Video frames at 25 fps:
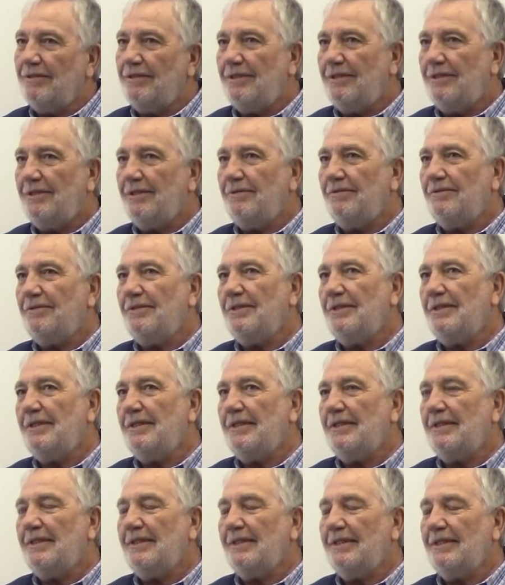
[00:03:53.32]
you know, you
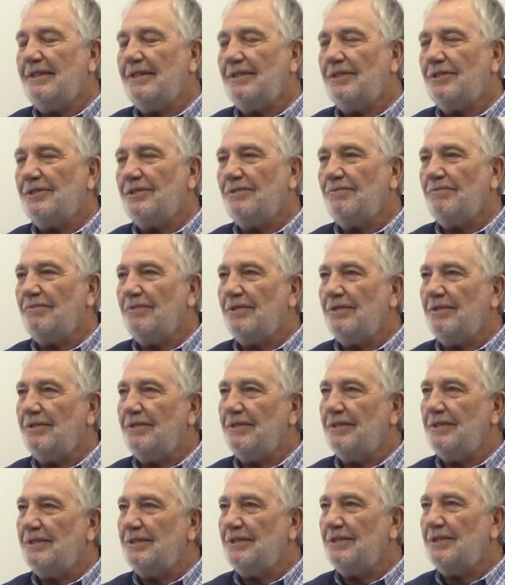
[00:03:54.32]
get that as you
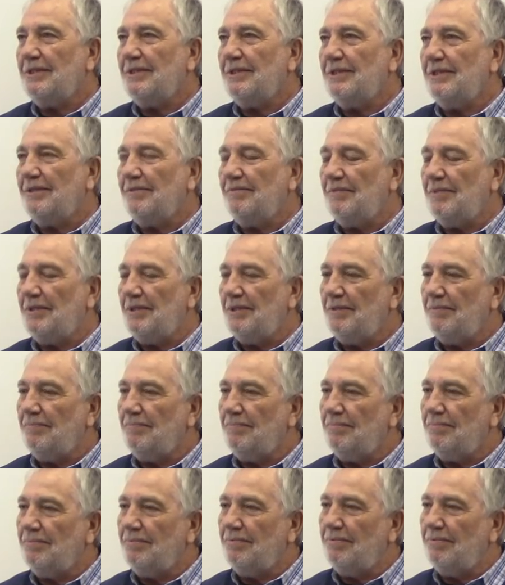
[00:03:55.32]
come up.